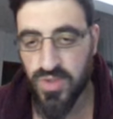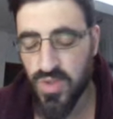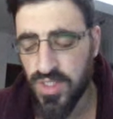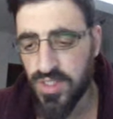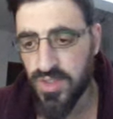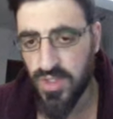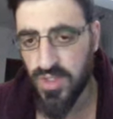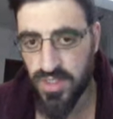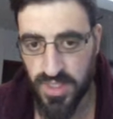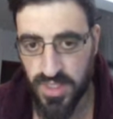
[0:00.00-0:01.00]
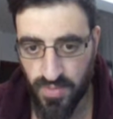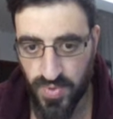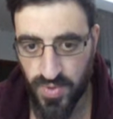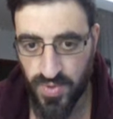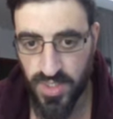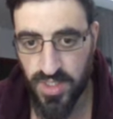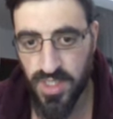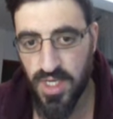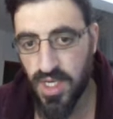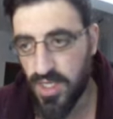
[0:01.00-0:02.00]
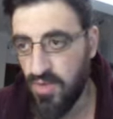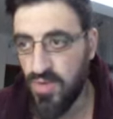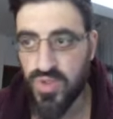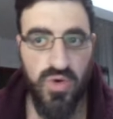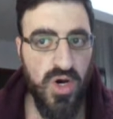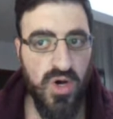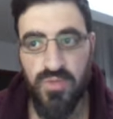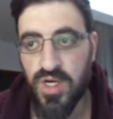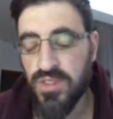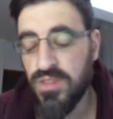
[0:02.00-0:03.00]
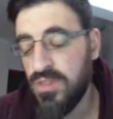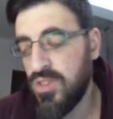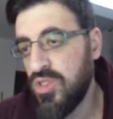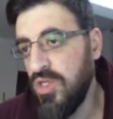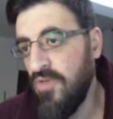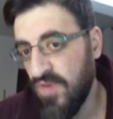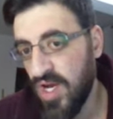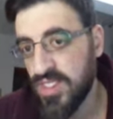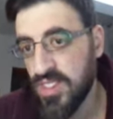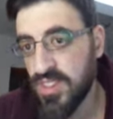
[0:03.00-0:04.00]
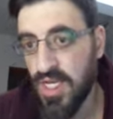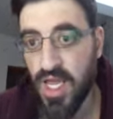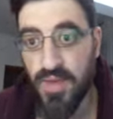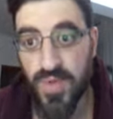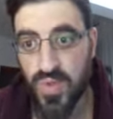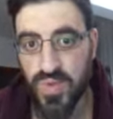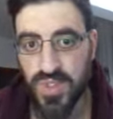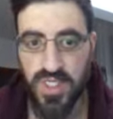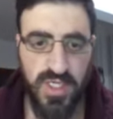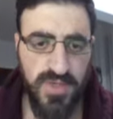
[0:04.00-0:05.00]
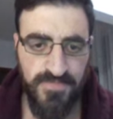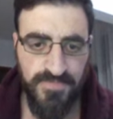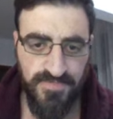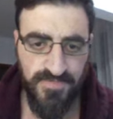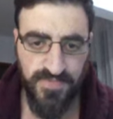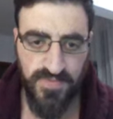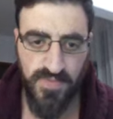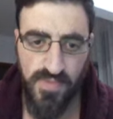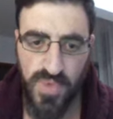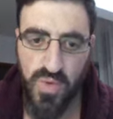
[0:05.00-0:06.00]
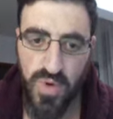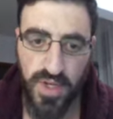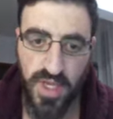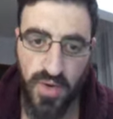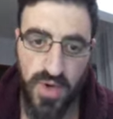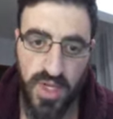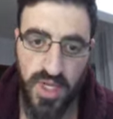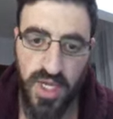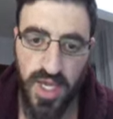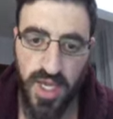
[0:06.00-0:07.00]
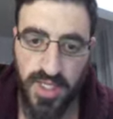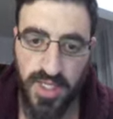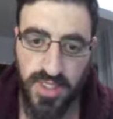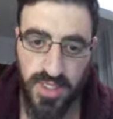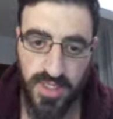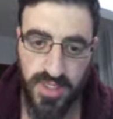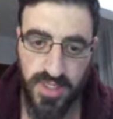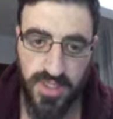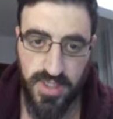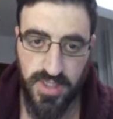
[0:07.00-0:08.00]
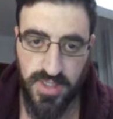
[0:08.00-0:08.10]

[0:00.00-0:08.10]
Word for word: installed it in this computer that will show how much devices I am using right now and uh,